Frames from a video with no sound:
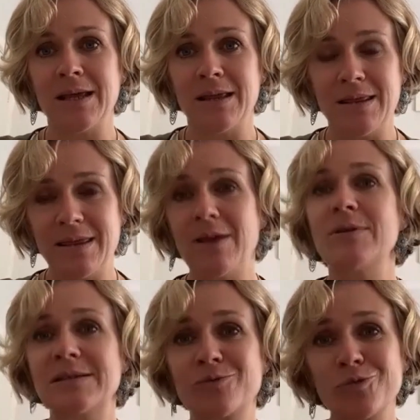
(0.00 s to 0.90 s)
there
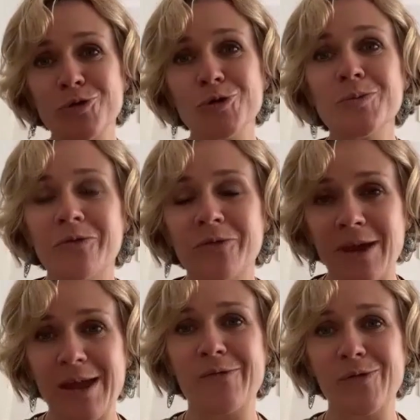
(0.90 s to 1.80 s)
is room for
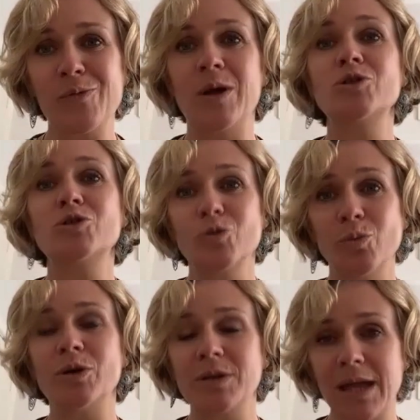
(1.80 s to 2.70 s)
everyone to
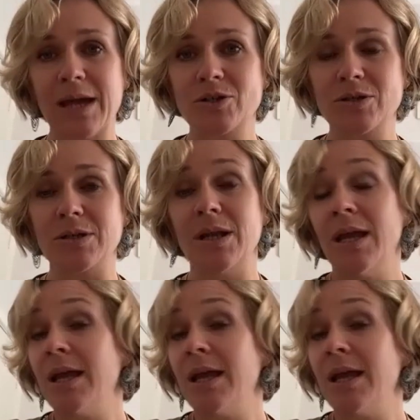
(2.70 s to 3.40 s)
want action.